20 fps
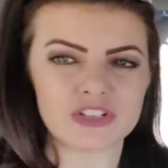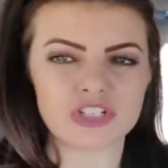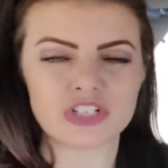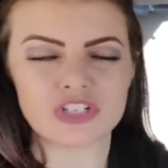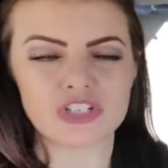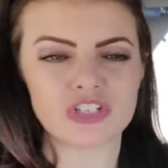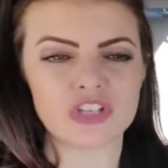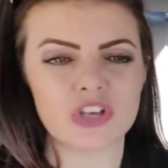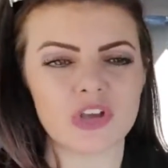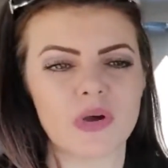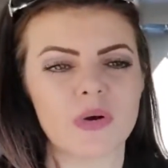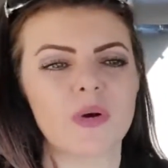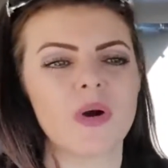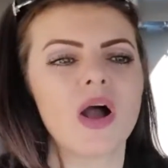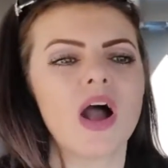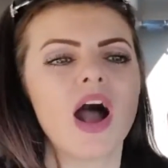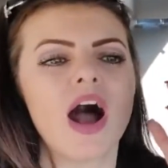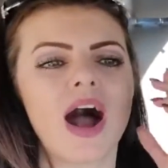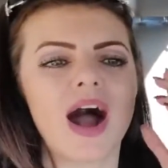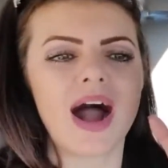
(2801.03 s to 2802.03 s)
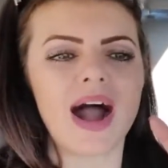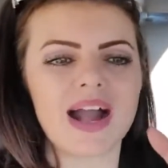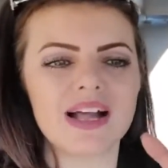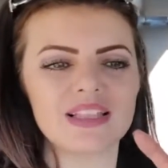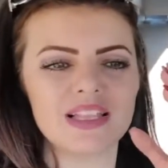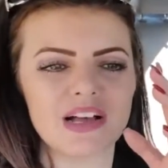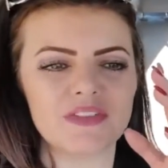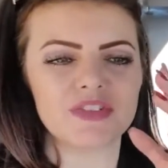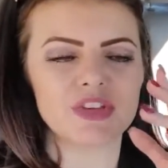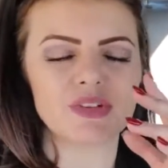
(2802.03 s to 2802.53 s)
should do. I
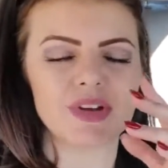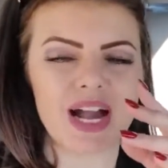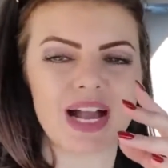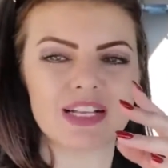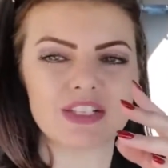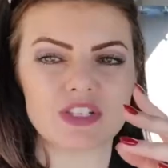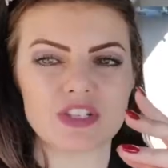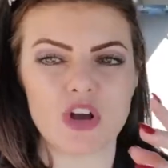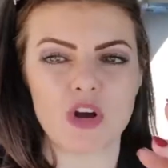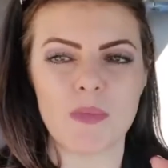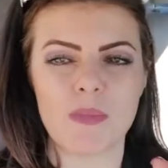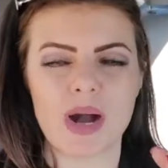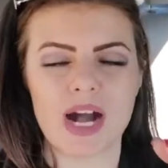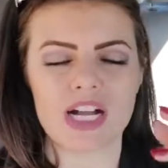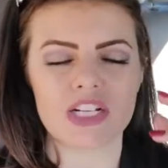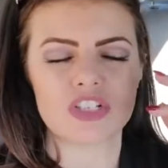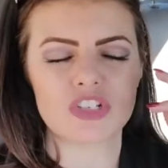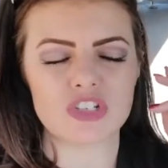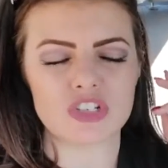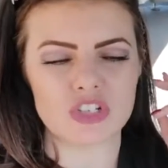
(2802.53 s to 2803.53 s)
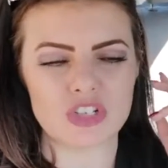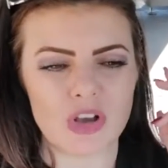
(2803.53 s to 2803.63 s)
love you guys so much.